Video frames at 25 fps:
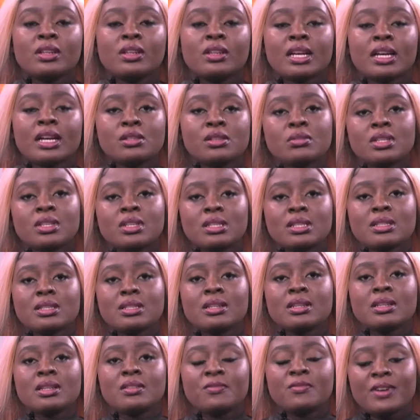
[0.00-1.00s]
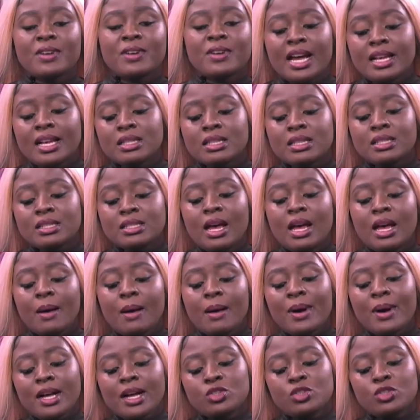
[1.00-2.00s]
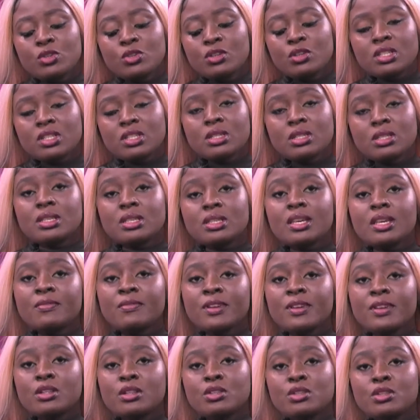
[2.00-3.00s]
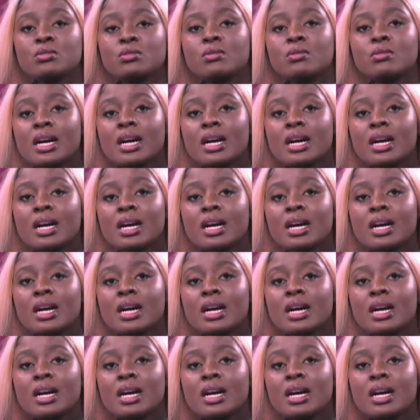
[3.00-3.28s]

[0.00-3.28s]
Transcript: So this is an advice Pa George is given to us.